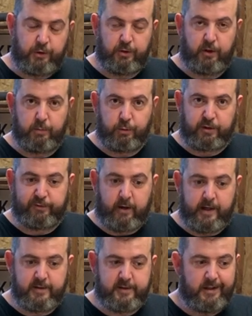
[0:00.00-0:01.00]
due to the
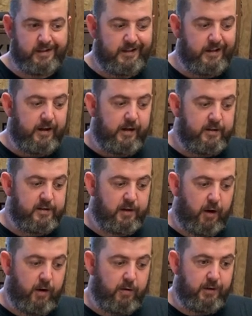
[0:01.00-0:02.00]
bushfires.
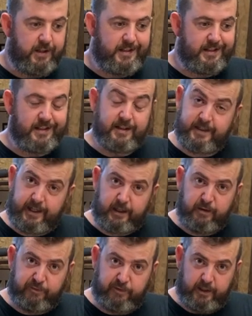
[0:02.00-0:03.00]
So this is the
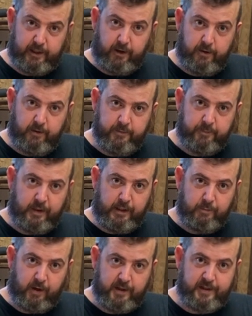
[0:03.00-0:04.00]
second video
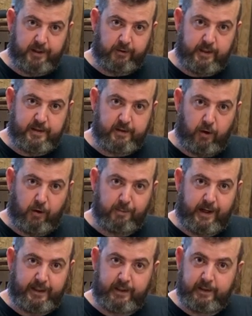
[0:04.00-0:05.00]
in my series on
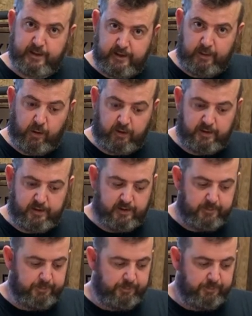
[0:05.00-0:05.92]
making nesting boxes.